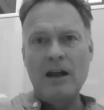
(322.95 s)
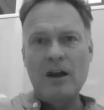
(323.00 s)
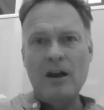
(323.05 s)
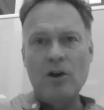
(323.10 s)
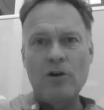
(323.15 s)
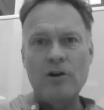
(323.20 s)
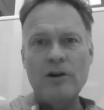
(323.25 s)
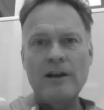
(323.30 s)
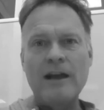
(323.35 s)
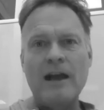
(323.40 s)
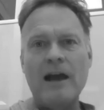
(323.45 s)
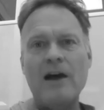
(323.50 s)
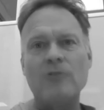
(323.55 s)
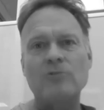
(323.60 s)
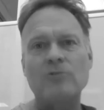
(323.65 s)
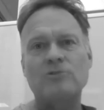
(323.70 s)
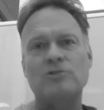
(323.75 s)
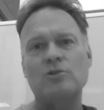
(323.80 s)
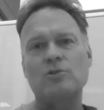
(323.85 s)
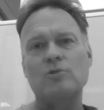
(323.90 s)
Learning how
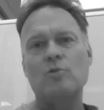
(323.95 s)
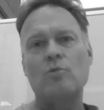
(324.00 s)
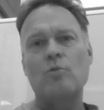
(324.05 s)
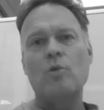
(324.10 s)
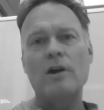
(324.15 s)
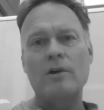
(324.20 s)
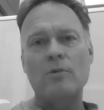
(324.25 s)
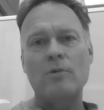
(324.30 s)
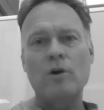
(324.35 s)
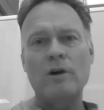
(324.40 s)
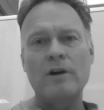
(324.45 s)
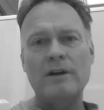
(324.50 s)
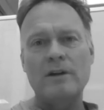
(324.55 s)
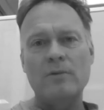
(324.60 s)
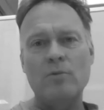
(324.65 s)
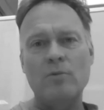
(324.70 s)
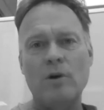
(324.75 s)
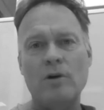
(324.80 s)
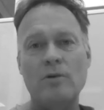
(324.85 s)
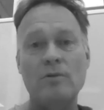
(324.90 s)
to
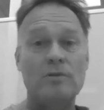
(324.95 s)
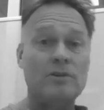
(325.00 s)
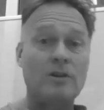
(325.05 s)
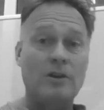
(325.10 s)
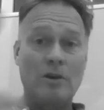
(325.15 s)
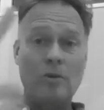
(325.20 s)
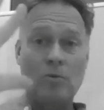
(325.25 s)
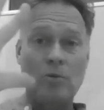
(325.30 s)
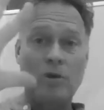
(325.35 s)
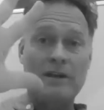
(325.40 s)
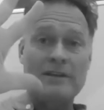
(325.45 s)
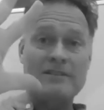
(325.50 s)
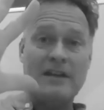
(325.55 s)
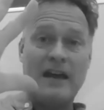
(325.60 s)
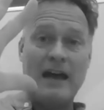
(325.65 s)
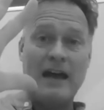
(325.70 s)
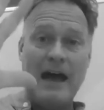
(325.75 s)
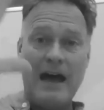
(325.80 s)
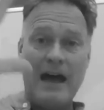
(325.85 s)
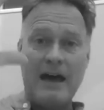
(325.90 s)
what is a
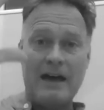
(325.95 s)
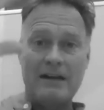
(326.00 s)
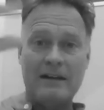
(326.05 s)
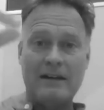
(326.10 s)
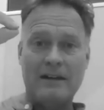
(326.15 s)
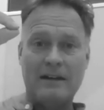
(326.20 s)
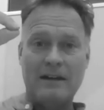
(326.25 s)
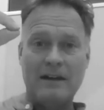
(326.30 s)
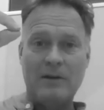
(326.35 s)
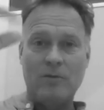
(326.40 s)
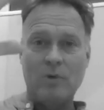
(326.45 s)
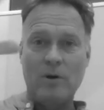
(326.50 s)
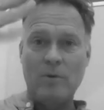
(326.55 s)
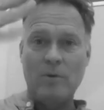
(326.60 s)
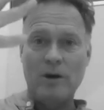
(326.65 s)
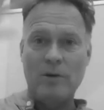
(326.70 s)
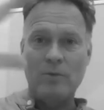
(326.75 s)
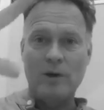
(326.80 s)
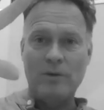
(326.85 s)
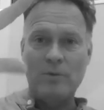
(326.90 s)
hand,
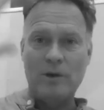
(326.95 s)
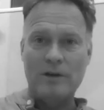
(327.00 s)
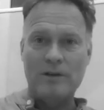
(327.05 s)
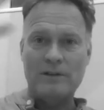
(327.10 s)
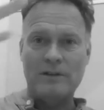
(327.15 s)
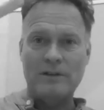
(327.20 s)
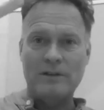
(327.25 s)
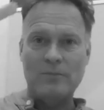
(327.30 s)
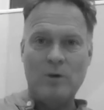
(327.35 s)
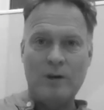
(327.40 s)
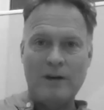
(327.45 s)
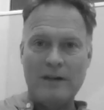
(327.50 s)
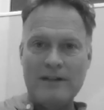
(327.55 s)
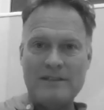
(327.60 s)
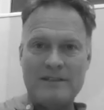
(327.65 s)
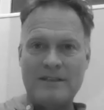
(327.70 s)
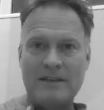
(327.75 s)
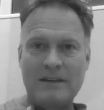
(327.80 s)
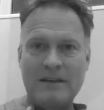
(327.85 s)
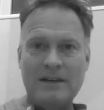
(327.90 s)
what
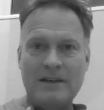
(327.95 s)
is,